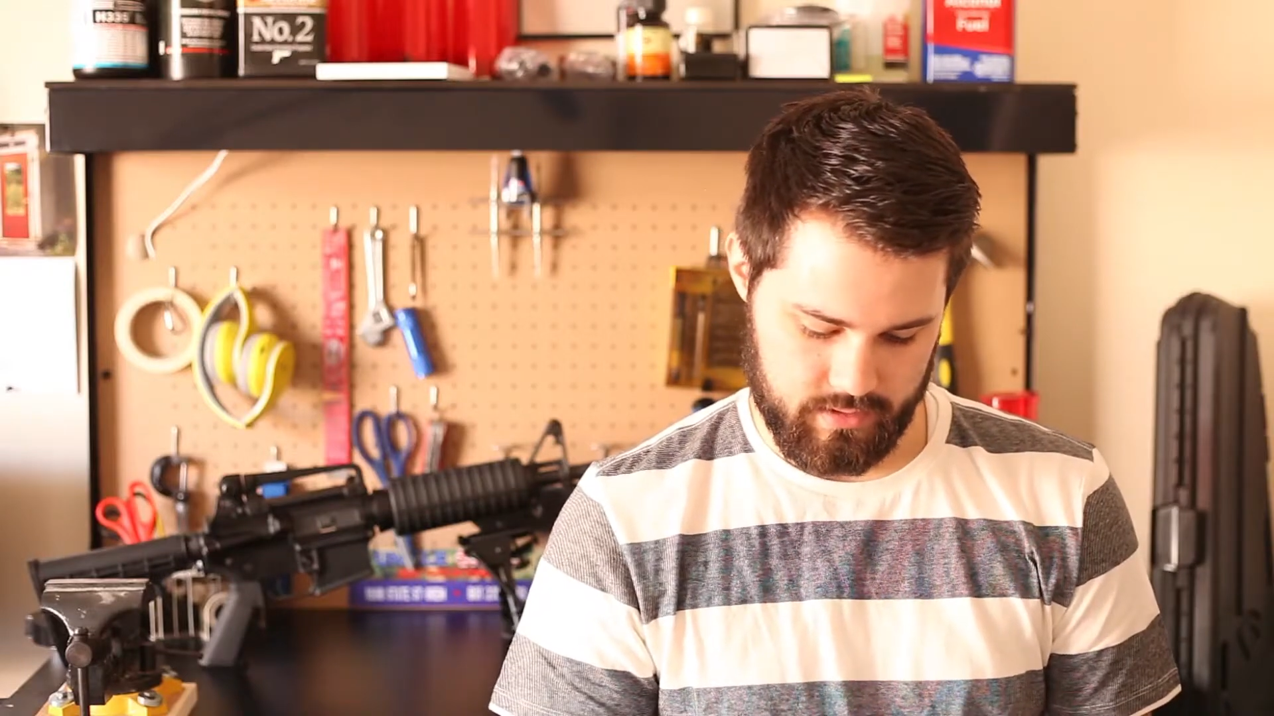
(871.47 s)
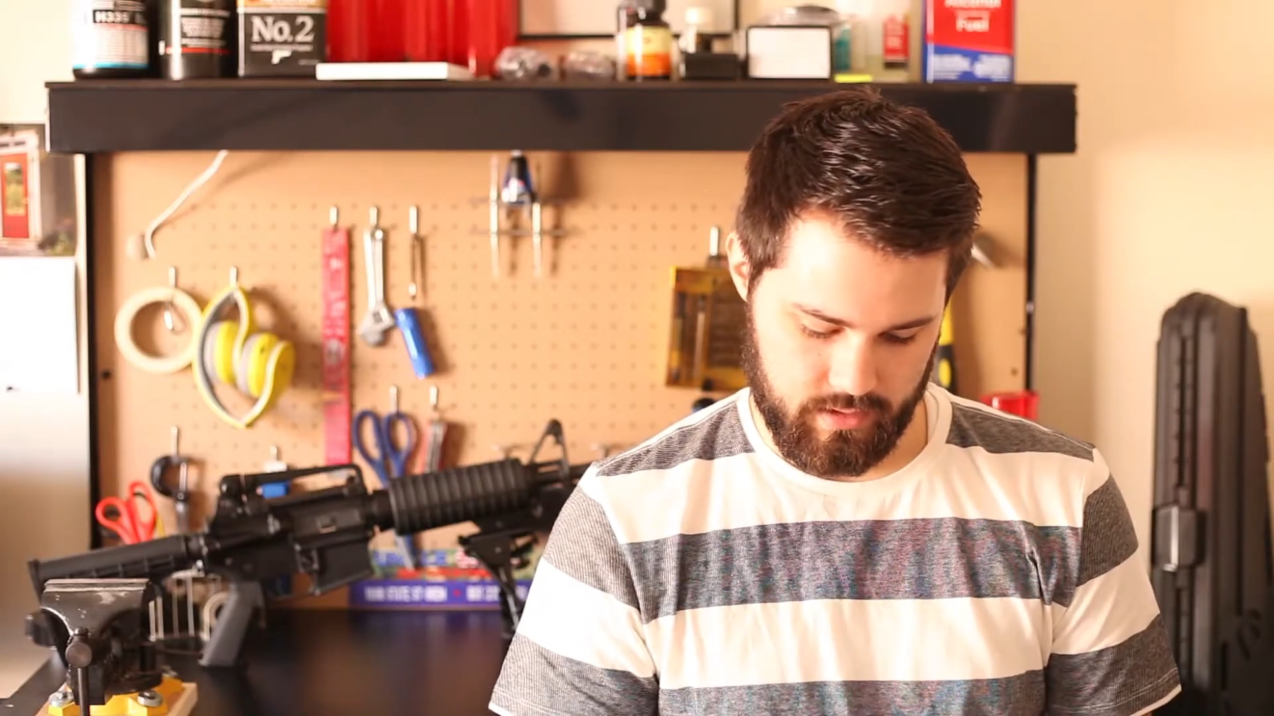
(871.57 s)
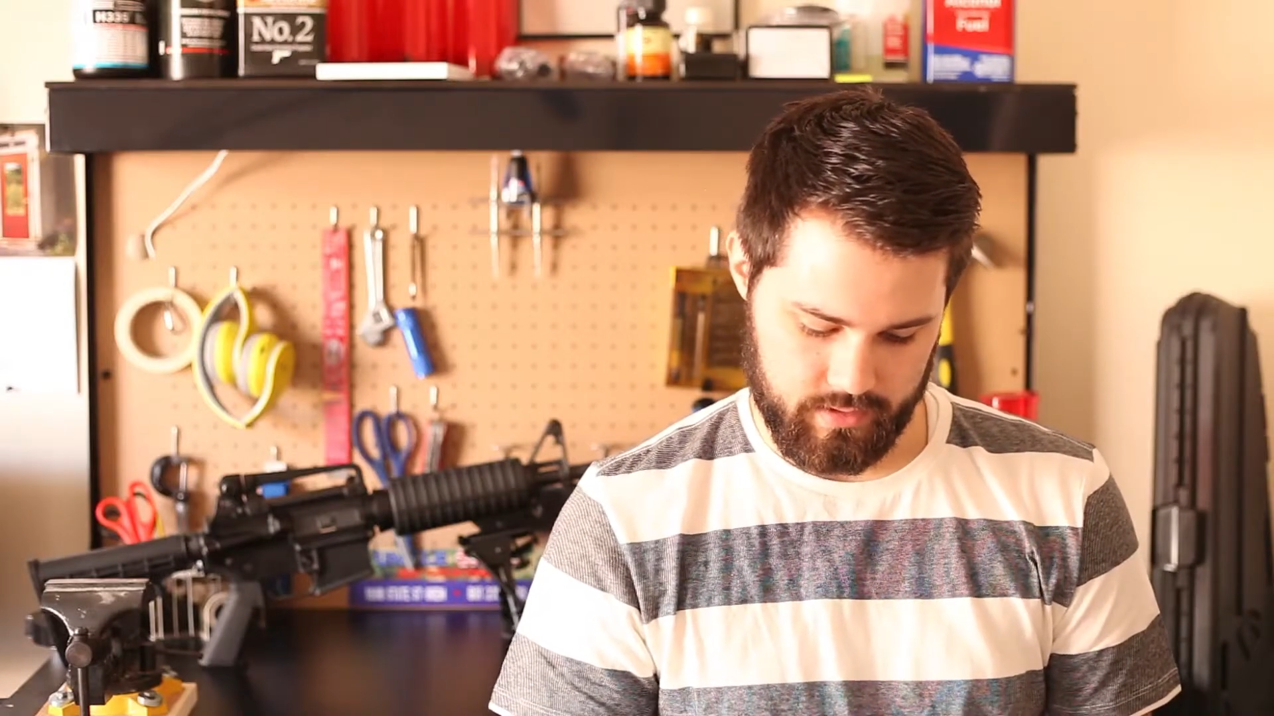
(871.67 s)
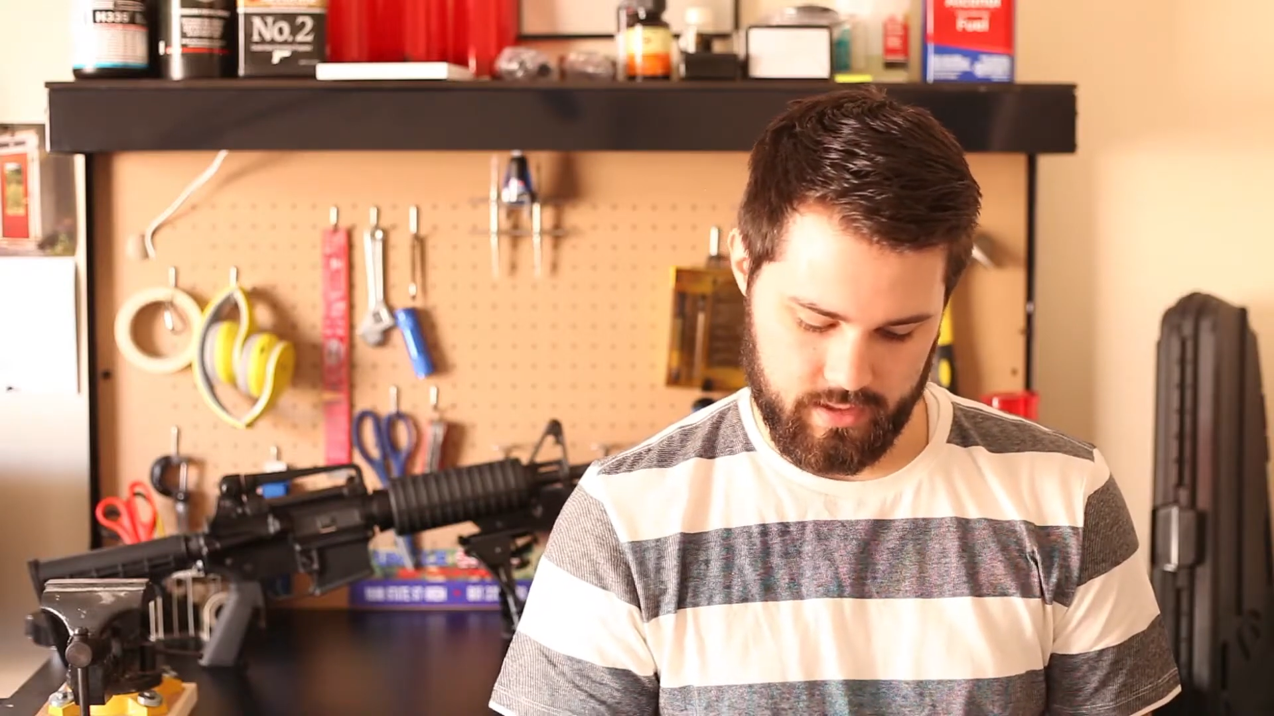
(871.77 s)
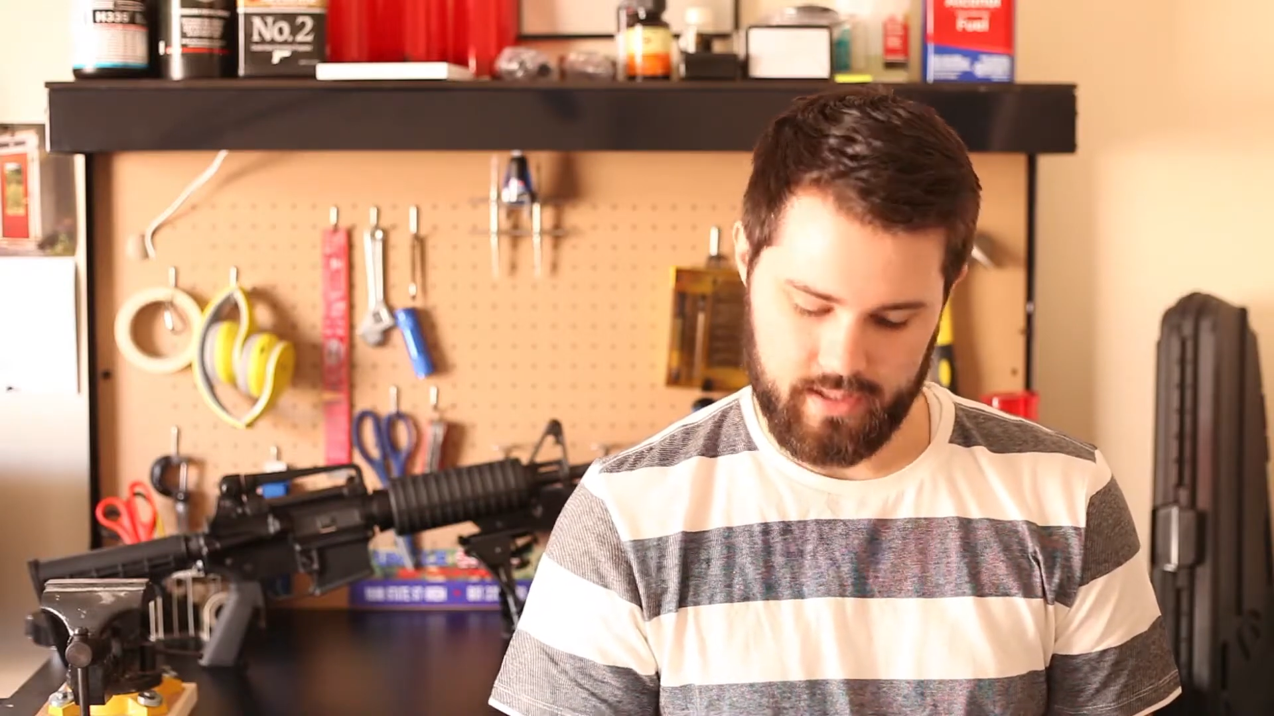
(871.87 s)

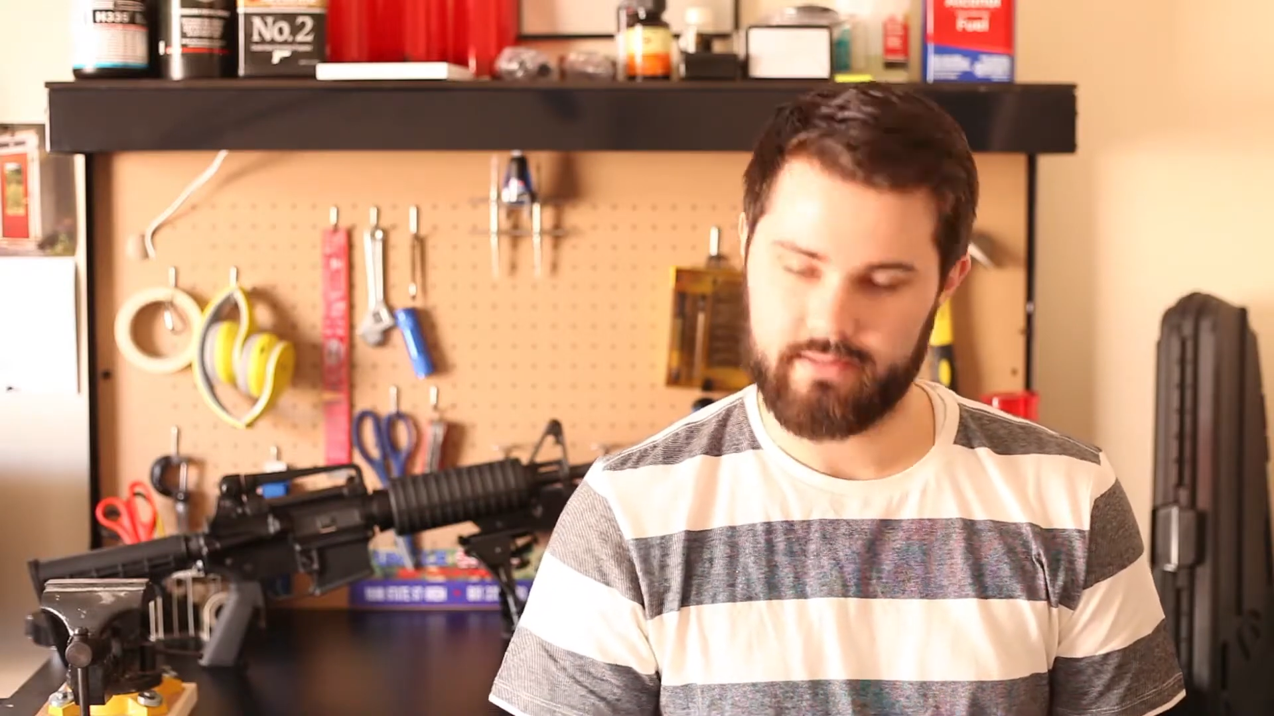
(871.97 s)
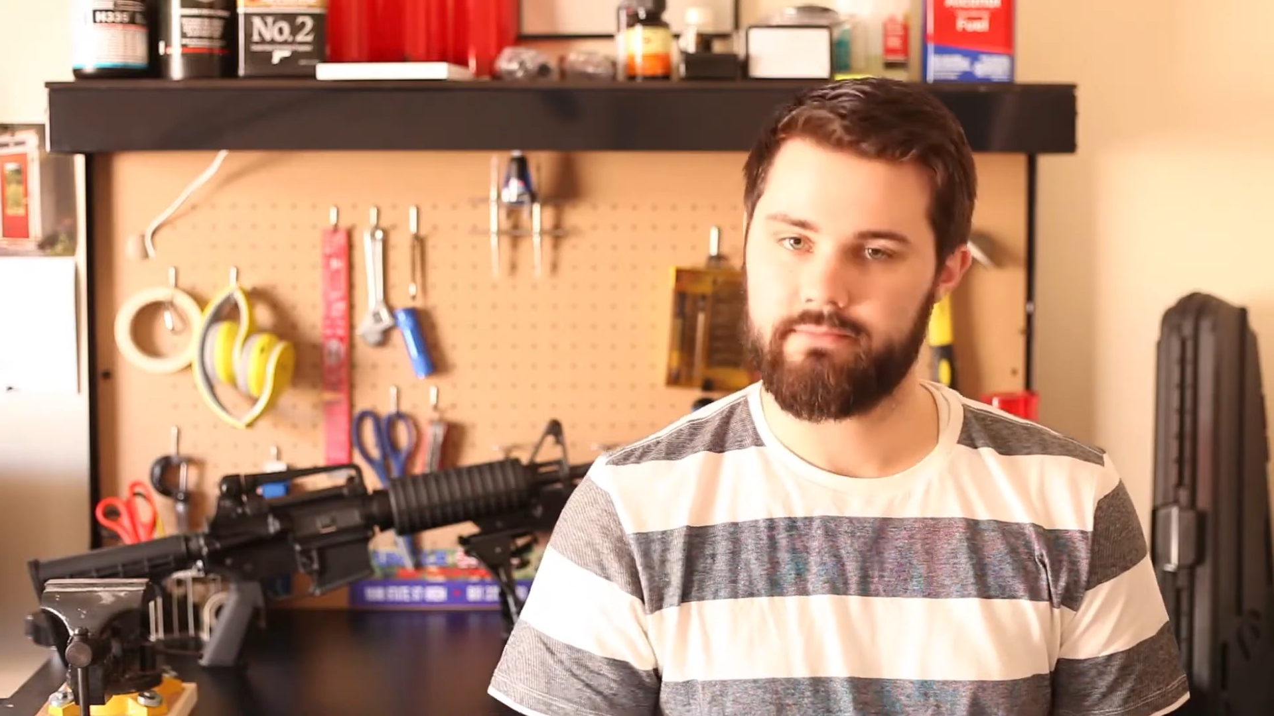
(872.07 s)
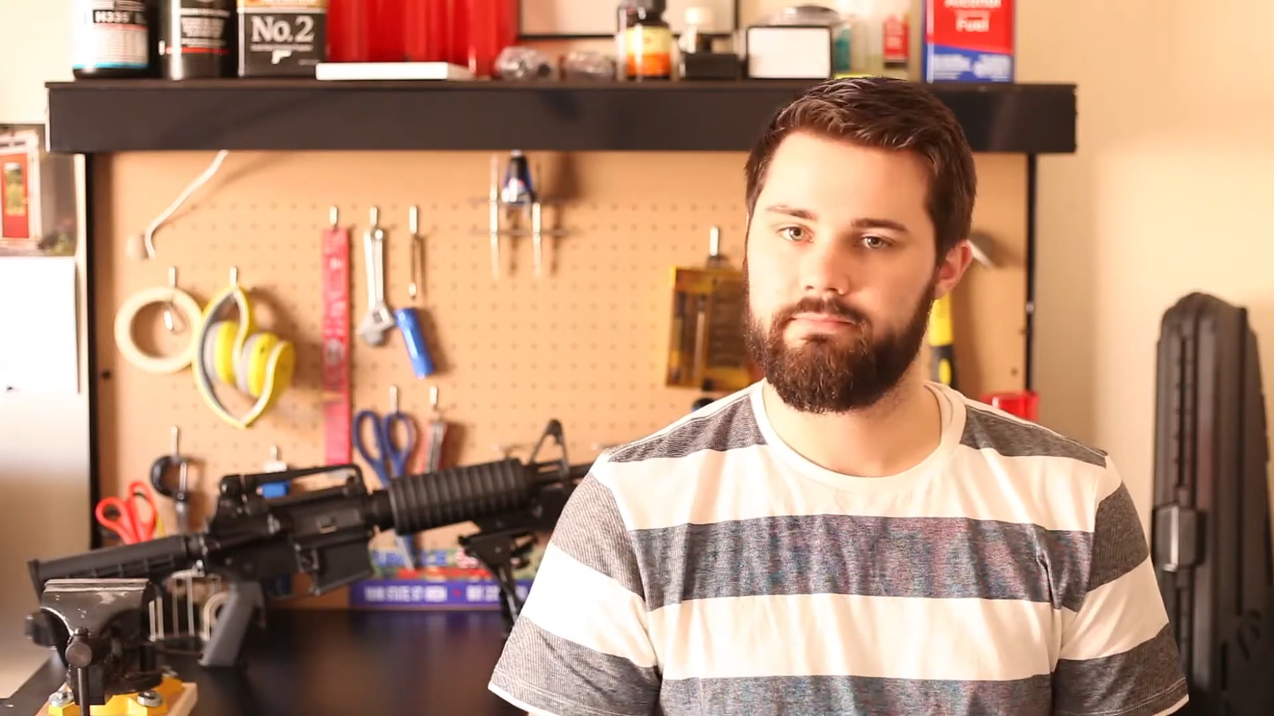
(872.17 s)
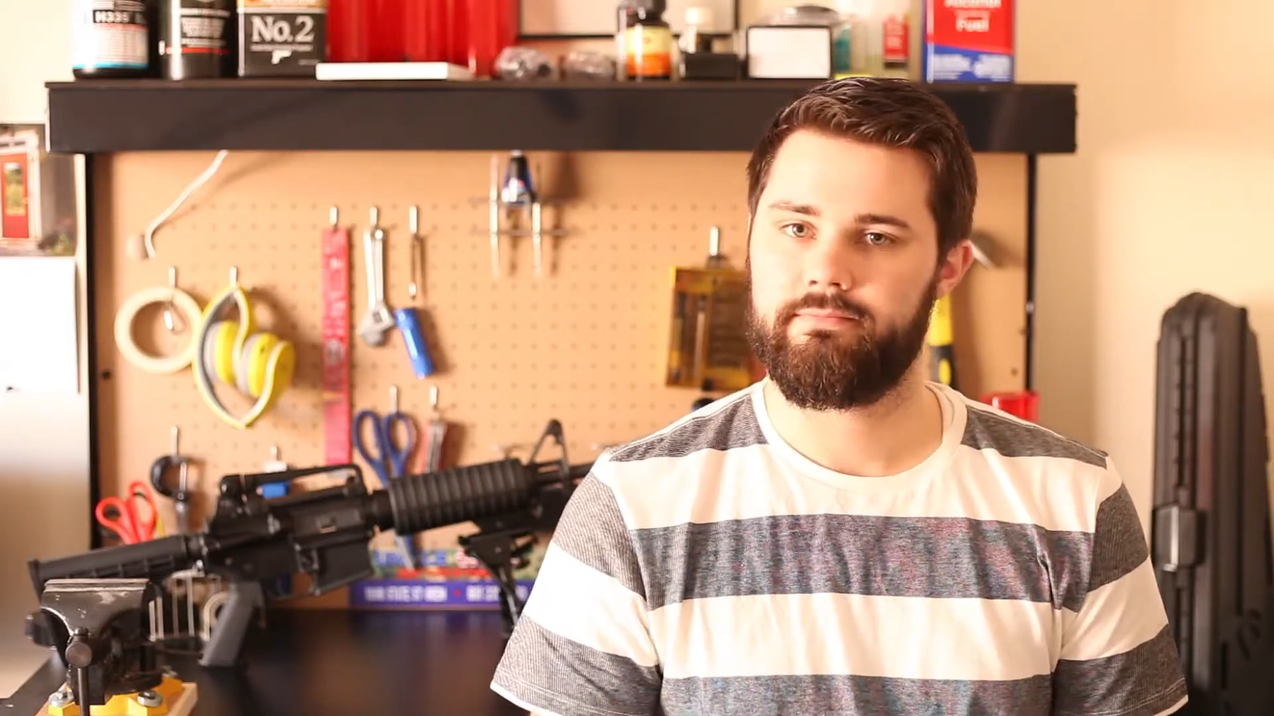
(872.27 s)
all I got.